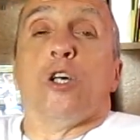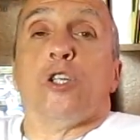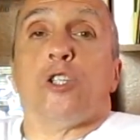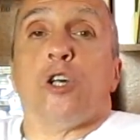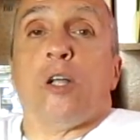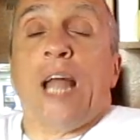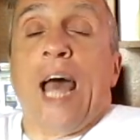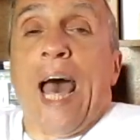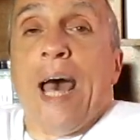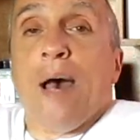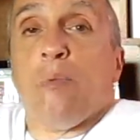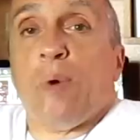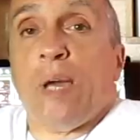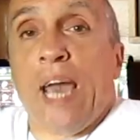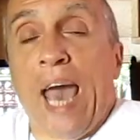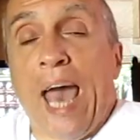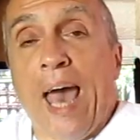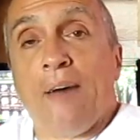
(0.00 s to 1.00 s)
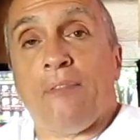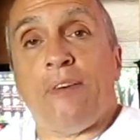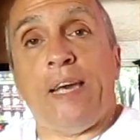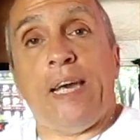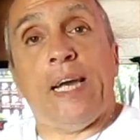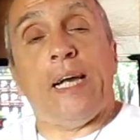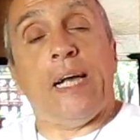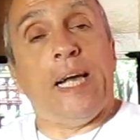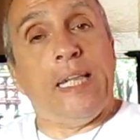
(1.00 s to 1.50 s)
So now we have
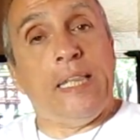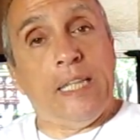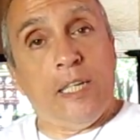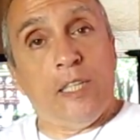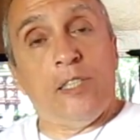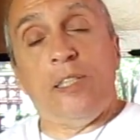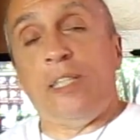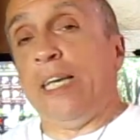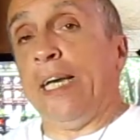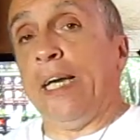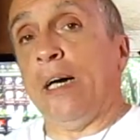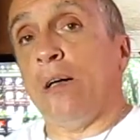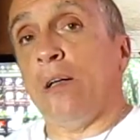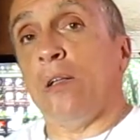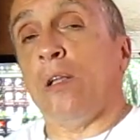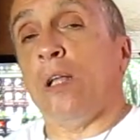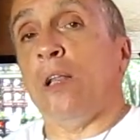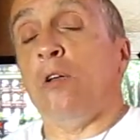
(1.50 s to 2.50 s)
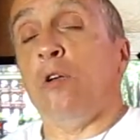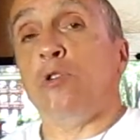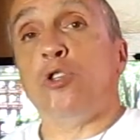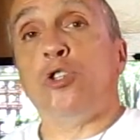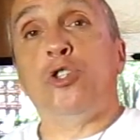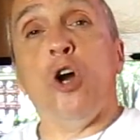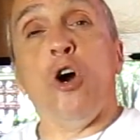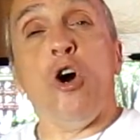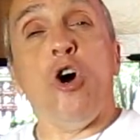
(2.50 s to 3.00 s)
here in this deal,
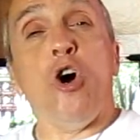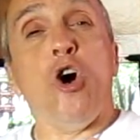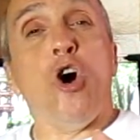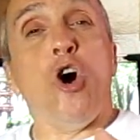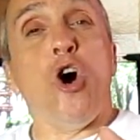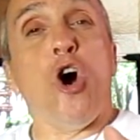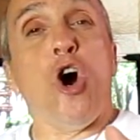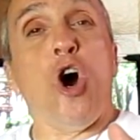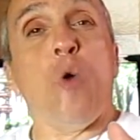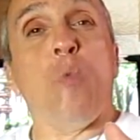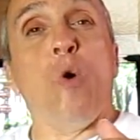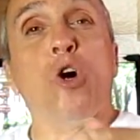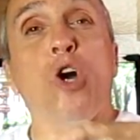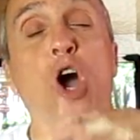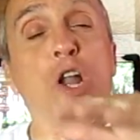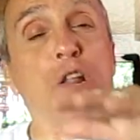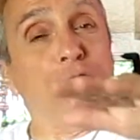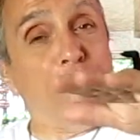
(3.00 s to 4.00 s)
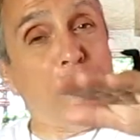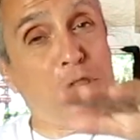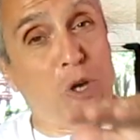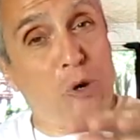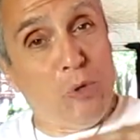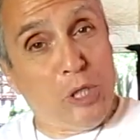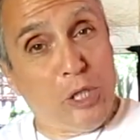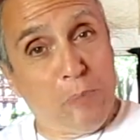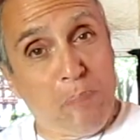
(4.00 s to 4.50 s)
sure, we're going to
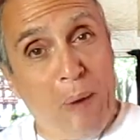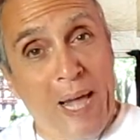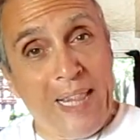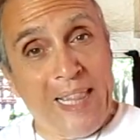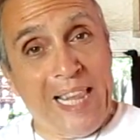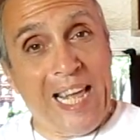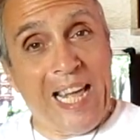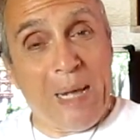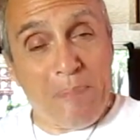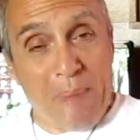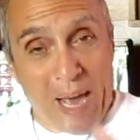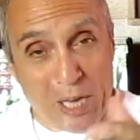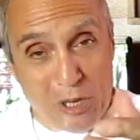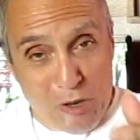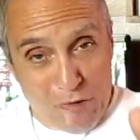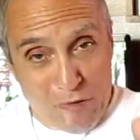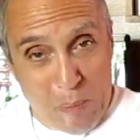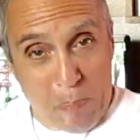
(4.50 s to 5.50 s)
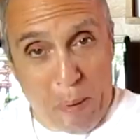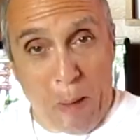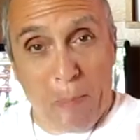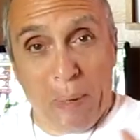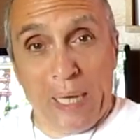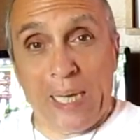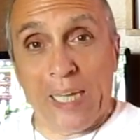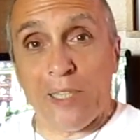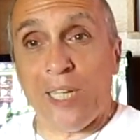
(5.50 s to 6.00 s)
reduce spending, make you
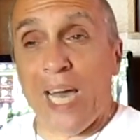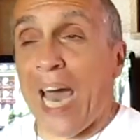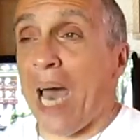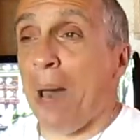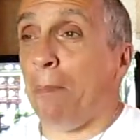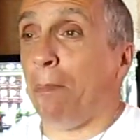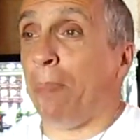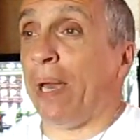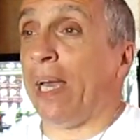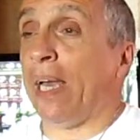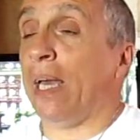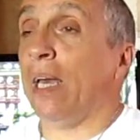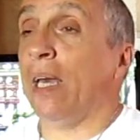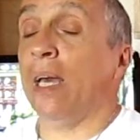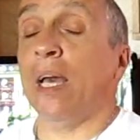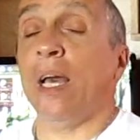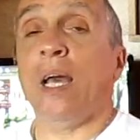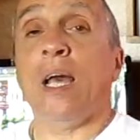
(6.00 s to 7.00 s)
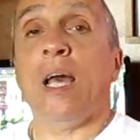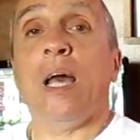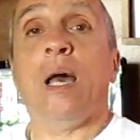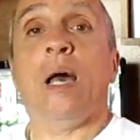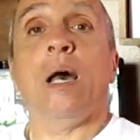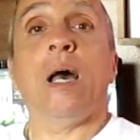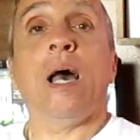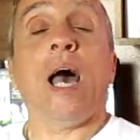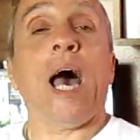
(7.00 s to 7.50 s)
Republicans happy.
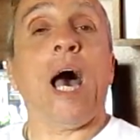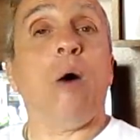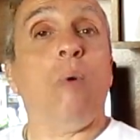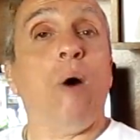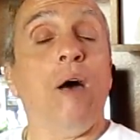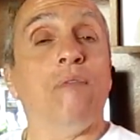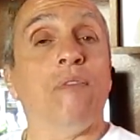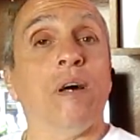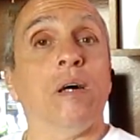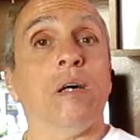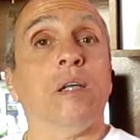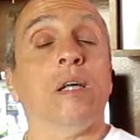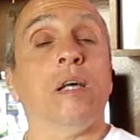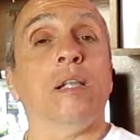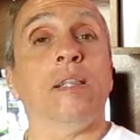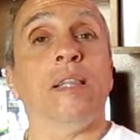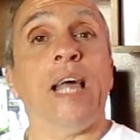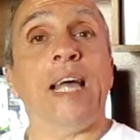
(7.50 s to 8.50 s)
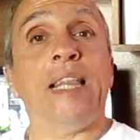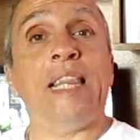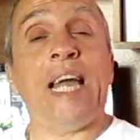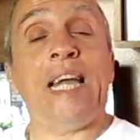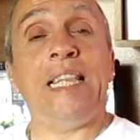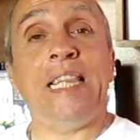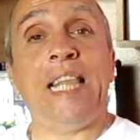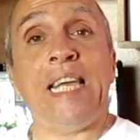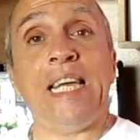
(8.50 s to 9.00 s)
However, then
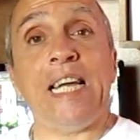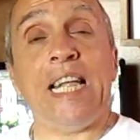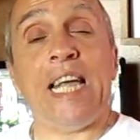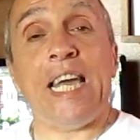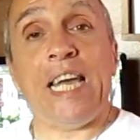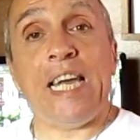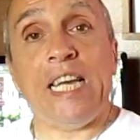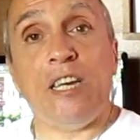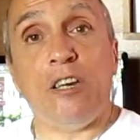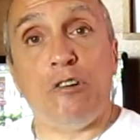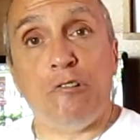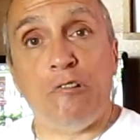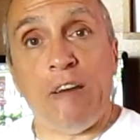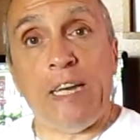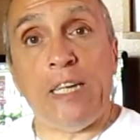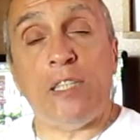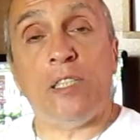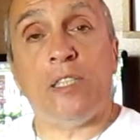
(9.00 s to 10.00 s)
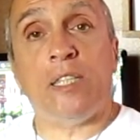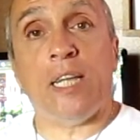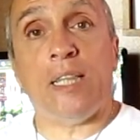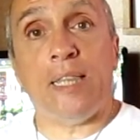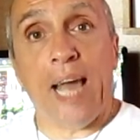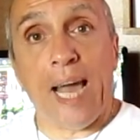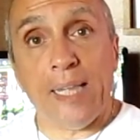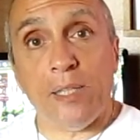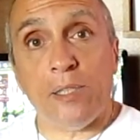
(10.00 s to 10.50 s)
they did increase the
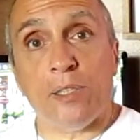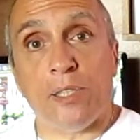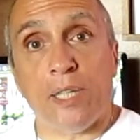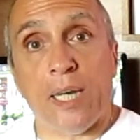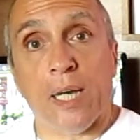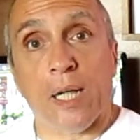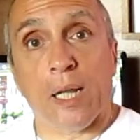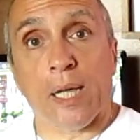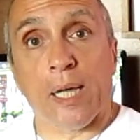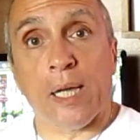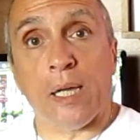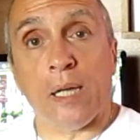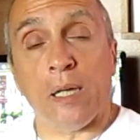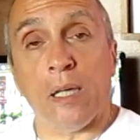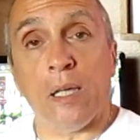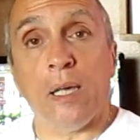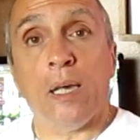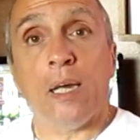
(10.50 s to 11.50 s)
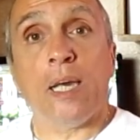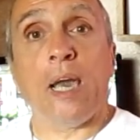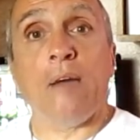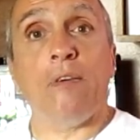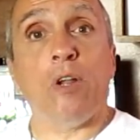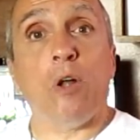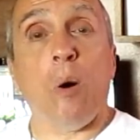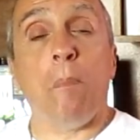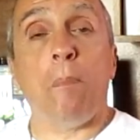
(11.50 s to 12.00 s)
debt ceiling,
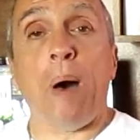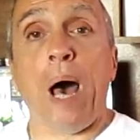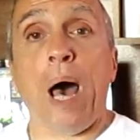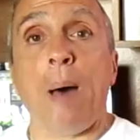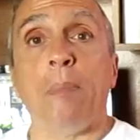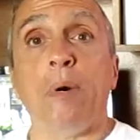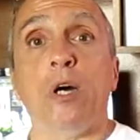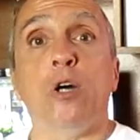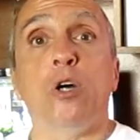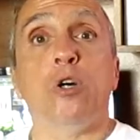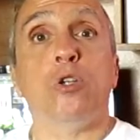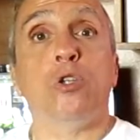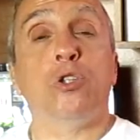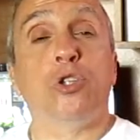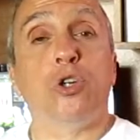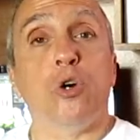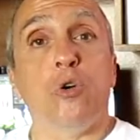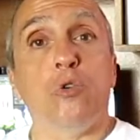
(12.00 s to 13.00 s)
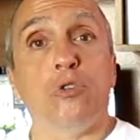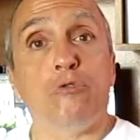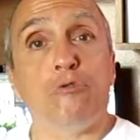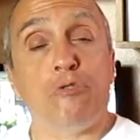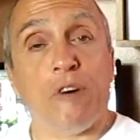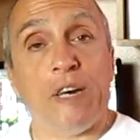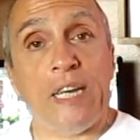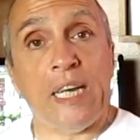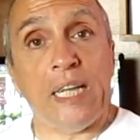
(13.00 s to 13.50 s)
giving Obama $2
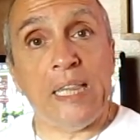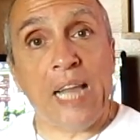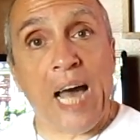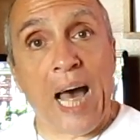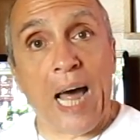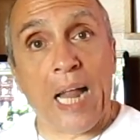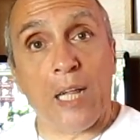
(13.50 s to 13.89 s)
trillion